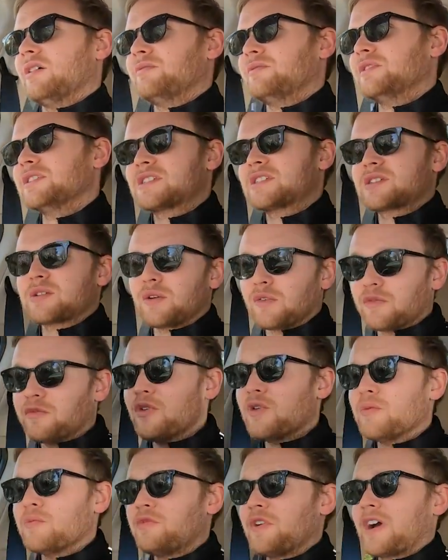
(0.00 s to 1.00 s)
this sort of
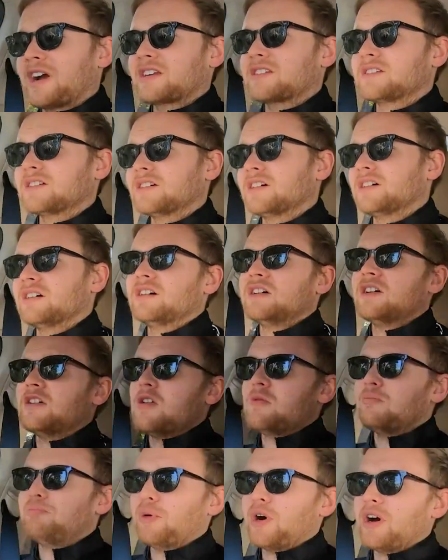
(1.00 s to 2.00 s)
form factor,
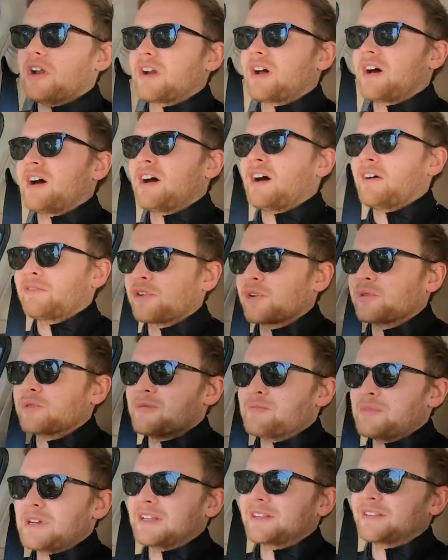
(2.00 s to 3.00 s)
but I've got to
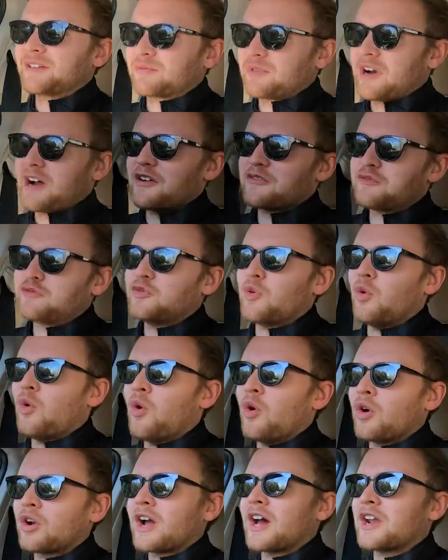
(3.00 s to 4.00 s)
admit the
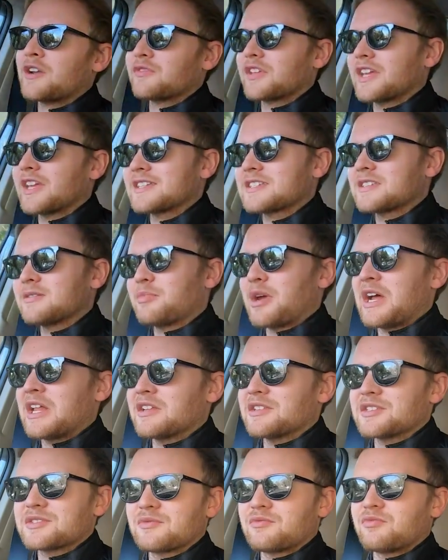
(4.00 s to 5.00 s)
RAV4 kind of gets the balance